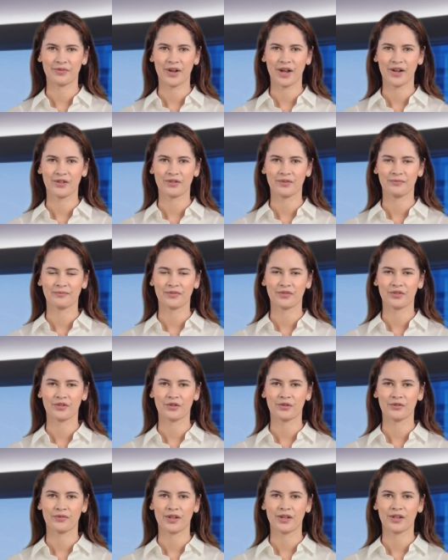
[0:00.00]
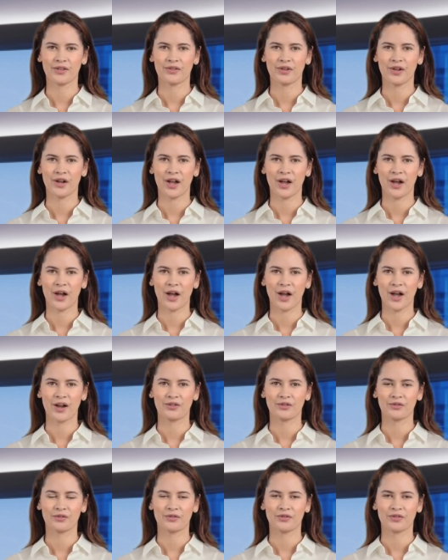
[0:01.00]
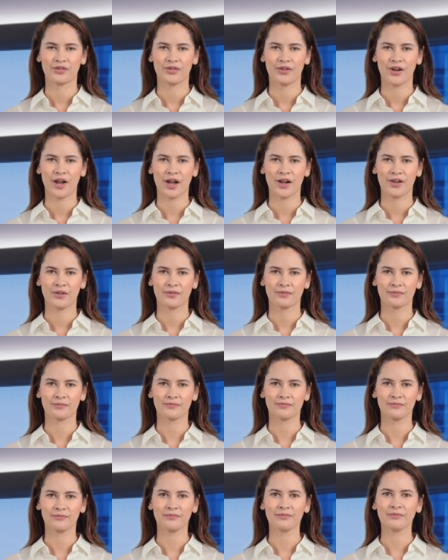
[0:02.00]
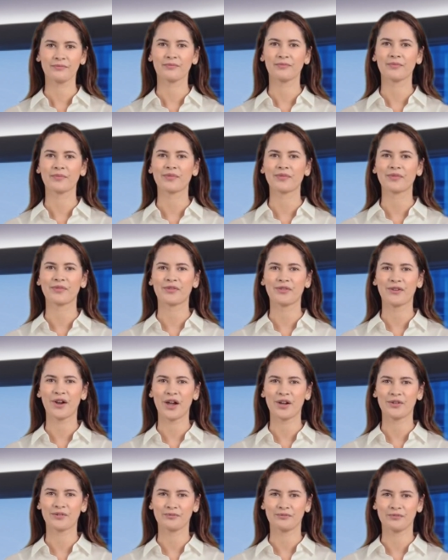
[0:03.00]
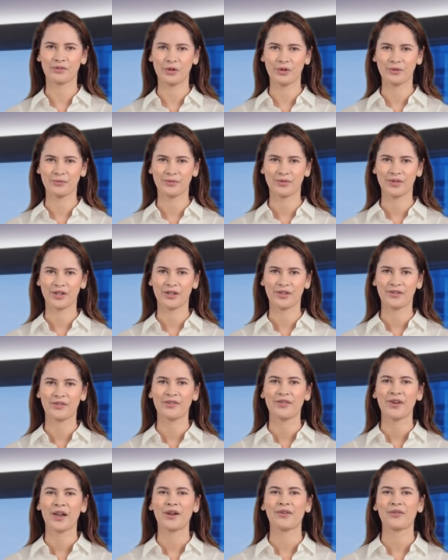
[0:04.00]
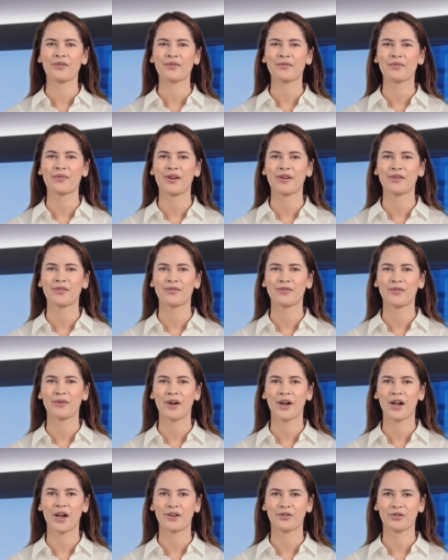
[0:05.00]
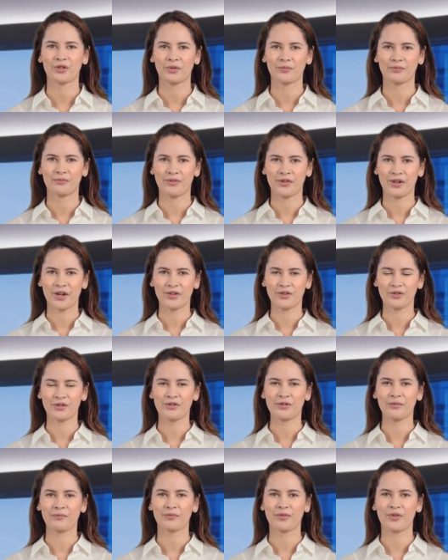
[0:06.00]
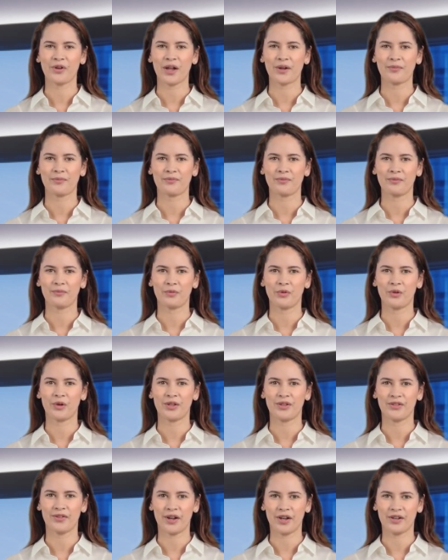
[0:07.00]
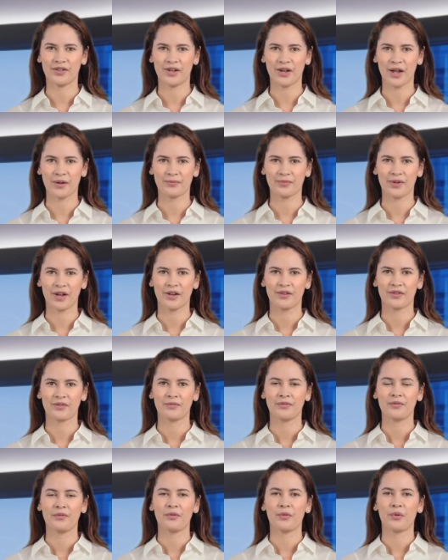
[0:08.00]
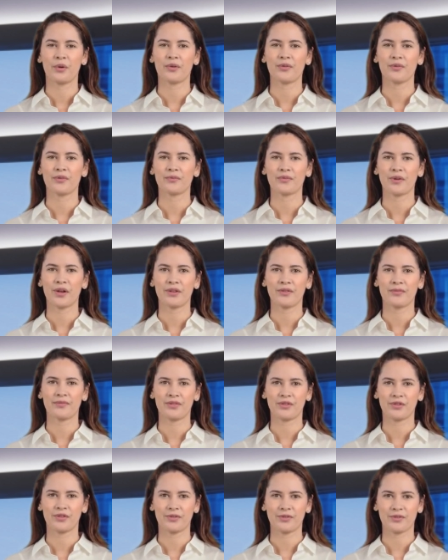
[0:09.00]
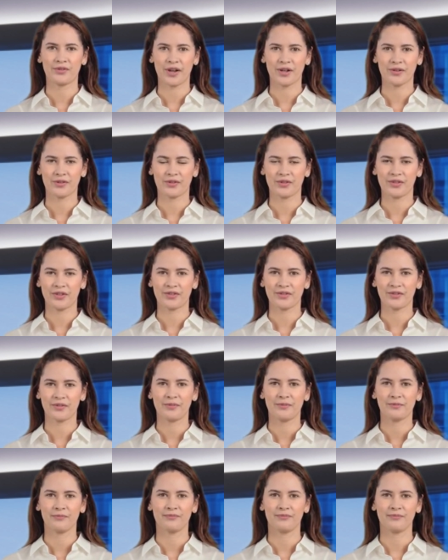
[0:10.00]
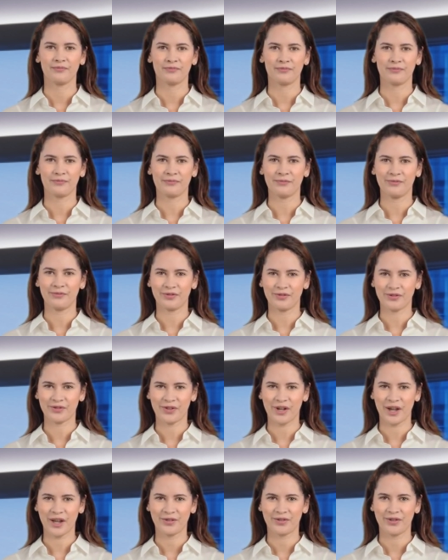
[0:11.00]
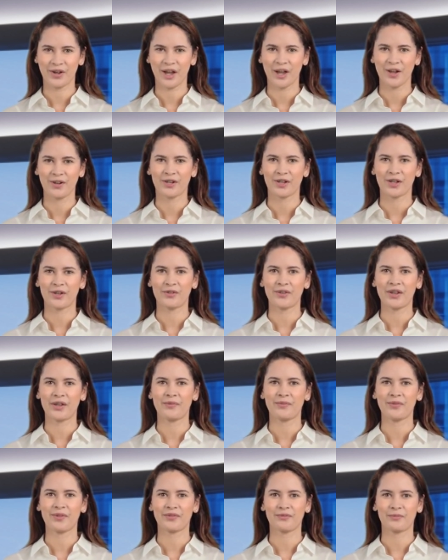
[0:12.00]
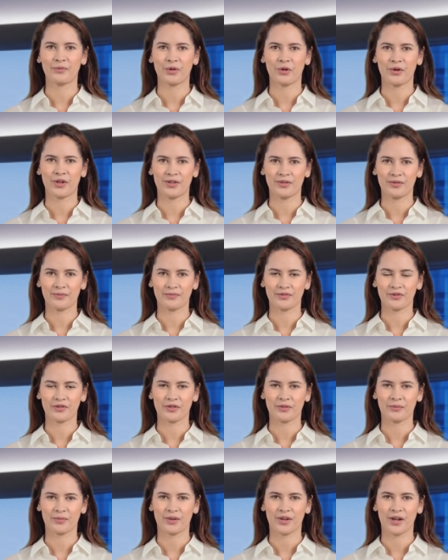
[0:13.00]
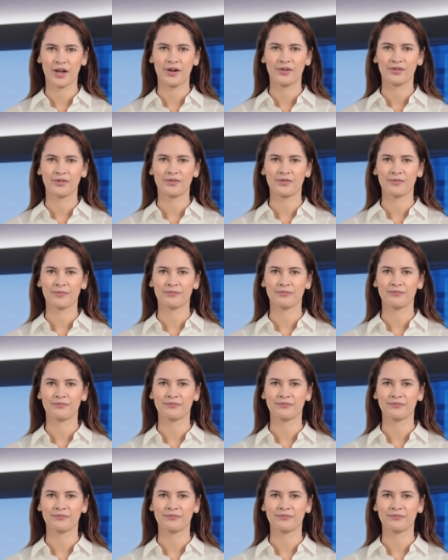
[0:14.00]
Thank you for tuning into AI News today. Stay informed, stay curious, and don't forget to subscribe for more exciting updates from the world of artificial intelligence. Take care and keep exploring the future with us.